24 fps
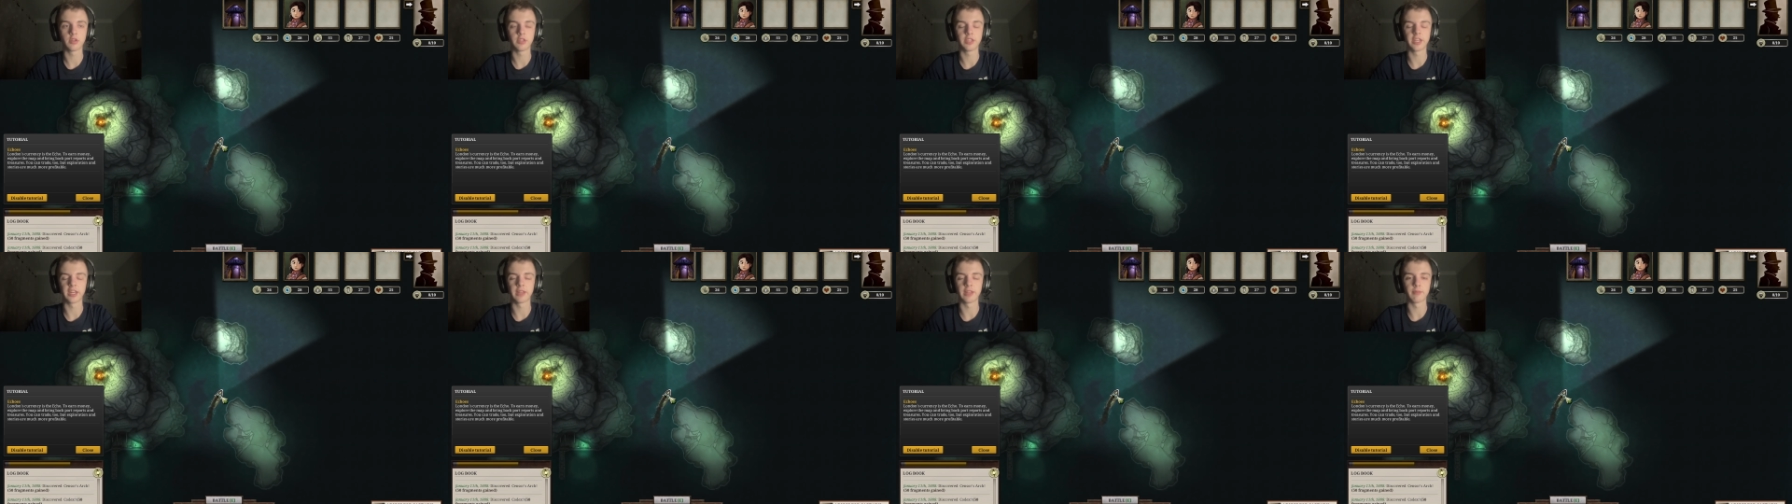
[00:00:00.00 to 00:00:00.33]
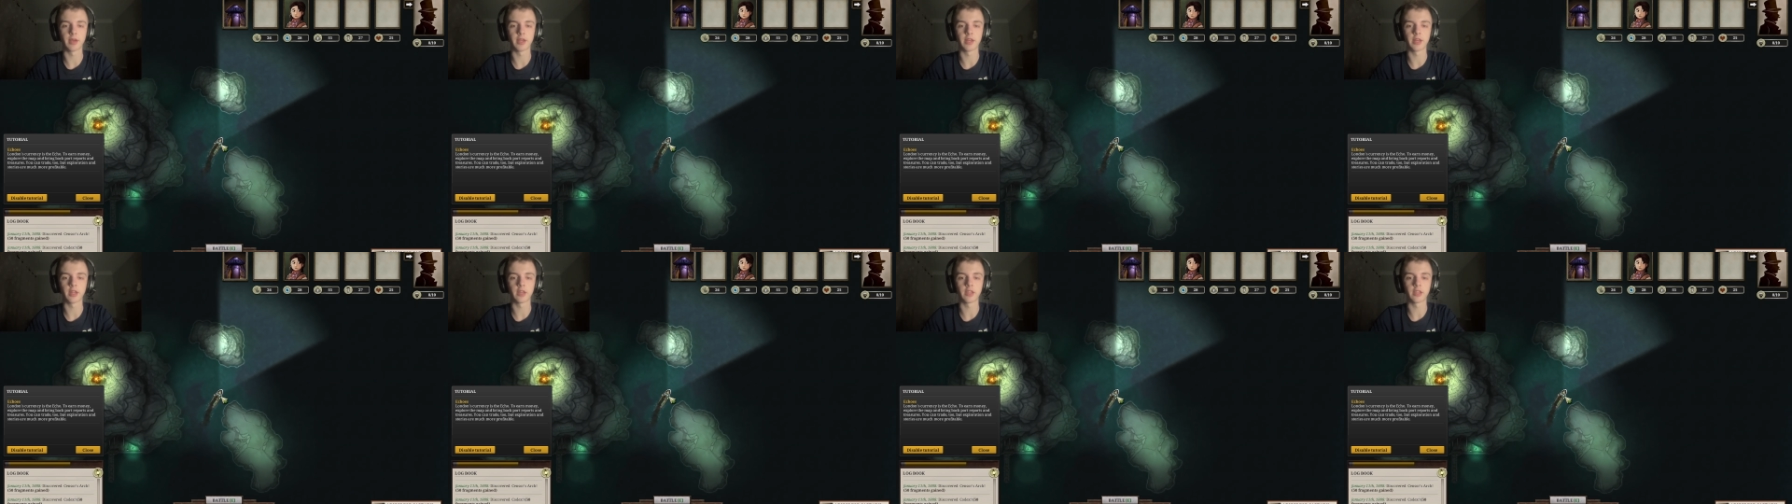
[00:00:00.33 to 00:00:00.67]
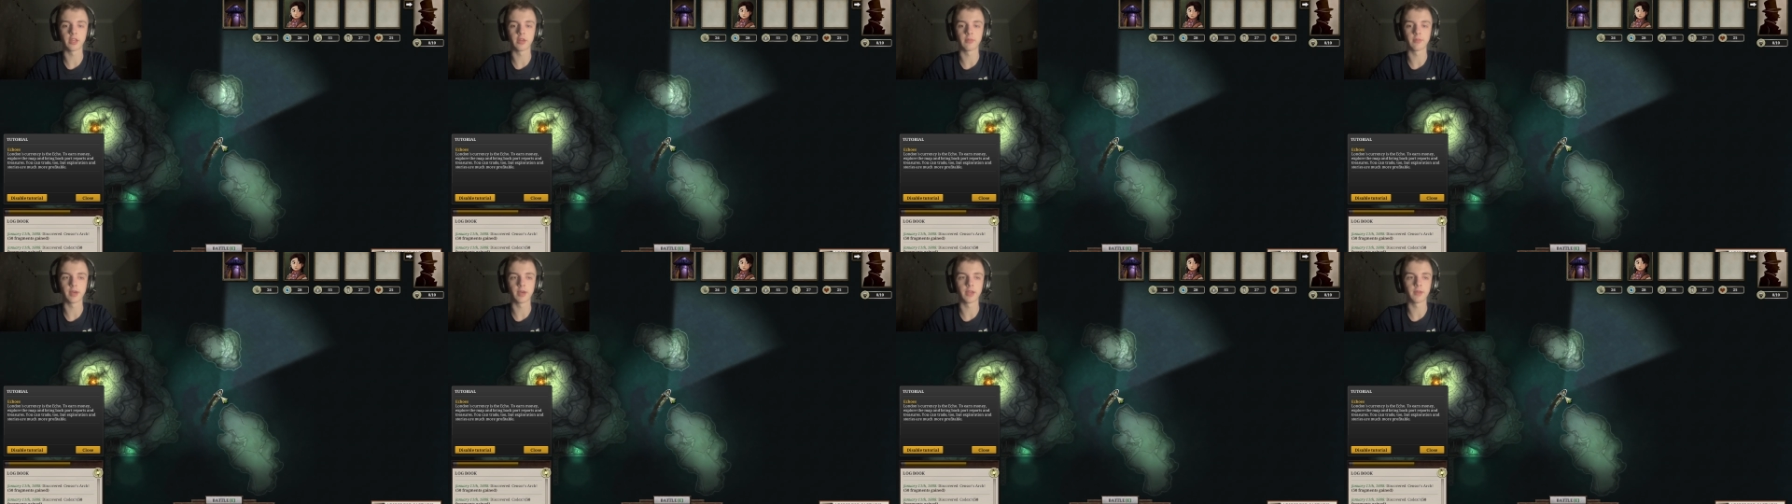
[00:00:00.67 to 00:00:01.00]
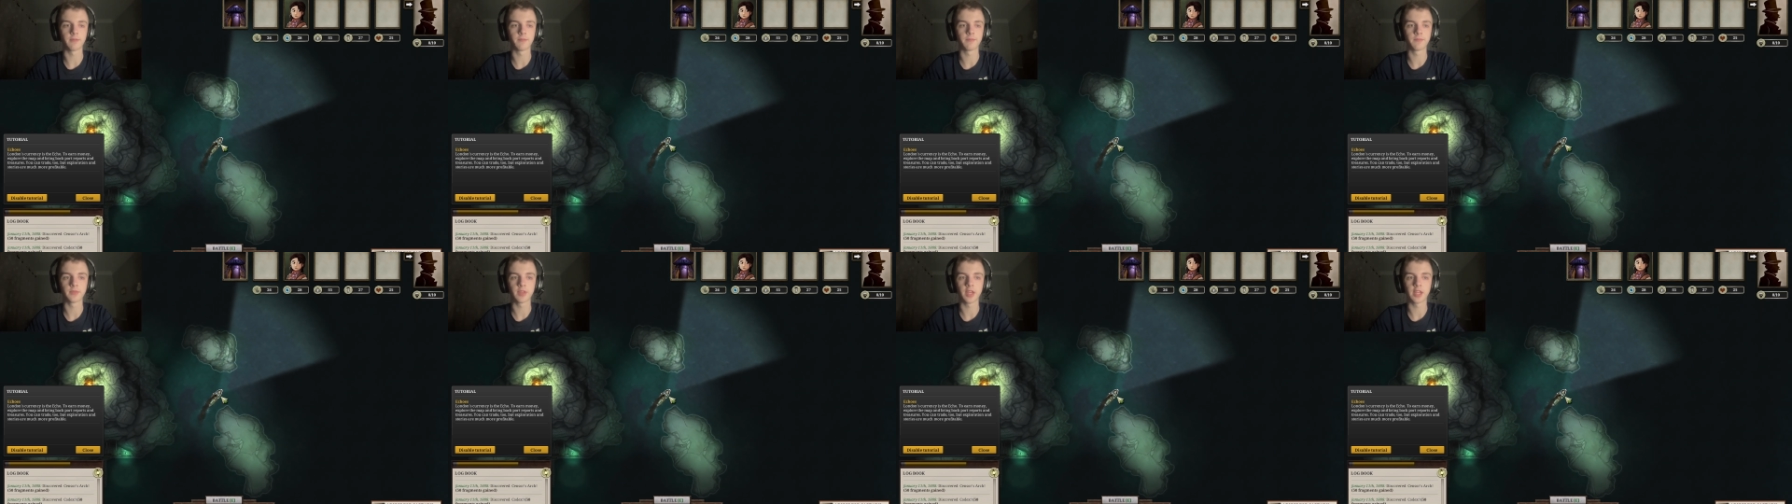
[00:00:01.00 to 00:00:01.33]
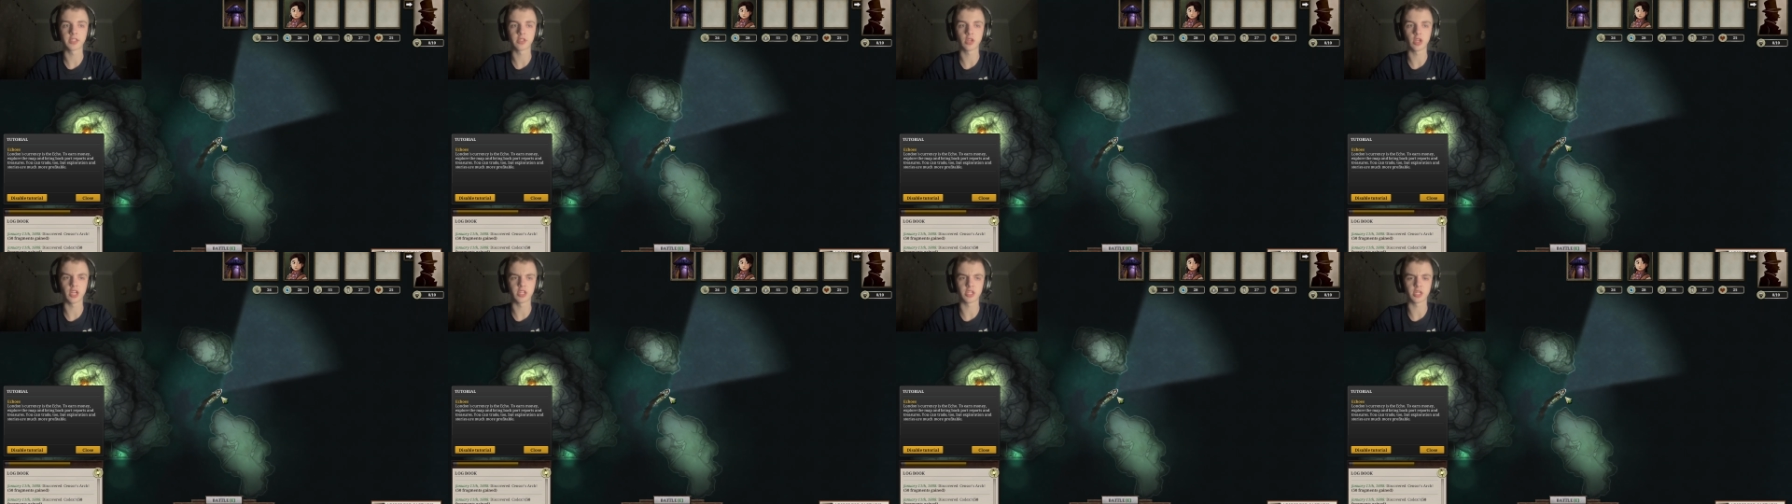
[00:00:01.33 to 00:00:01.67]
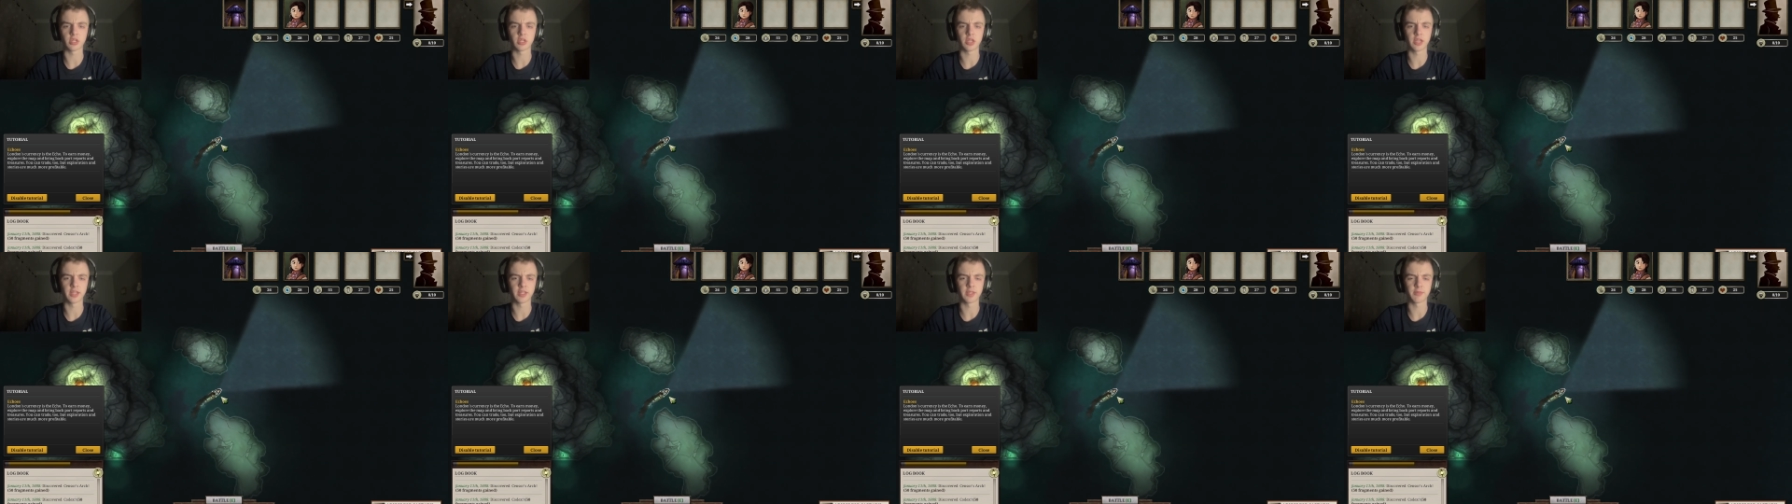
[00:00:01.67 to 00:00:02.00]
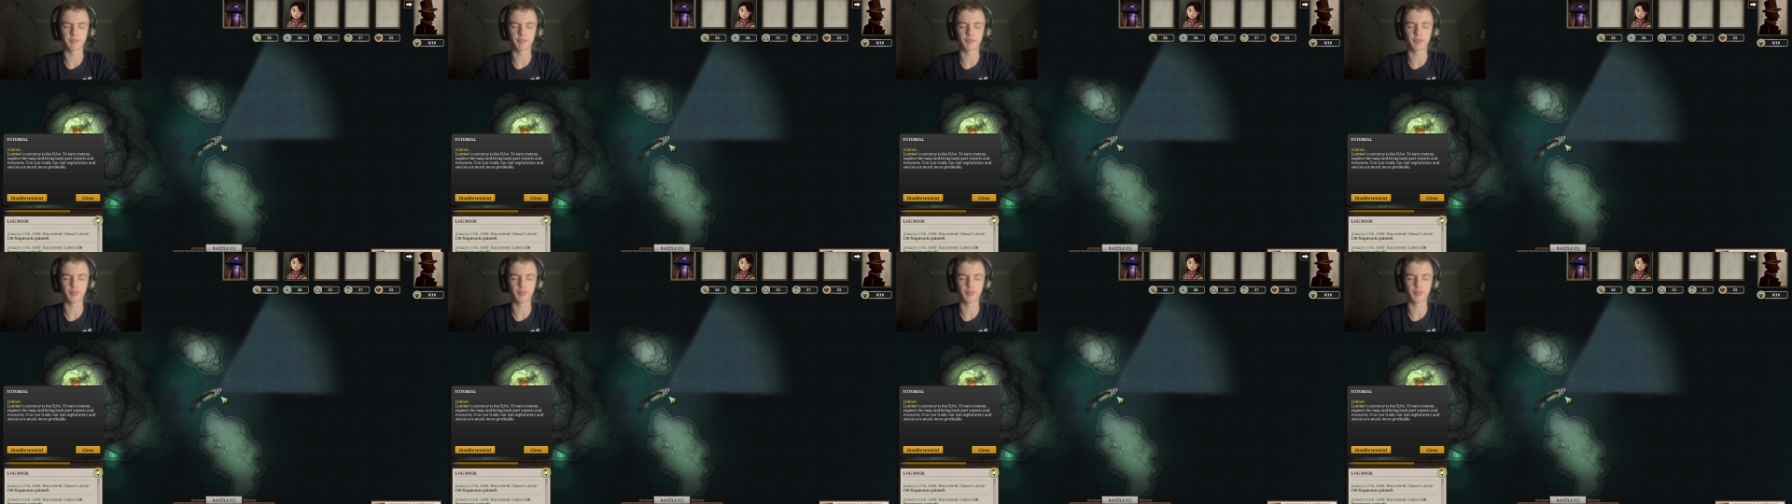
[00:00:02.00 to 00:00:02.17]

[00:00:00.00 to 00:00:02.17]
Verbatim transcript: Yeti might not Yeti might. That's Clash of Clans.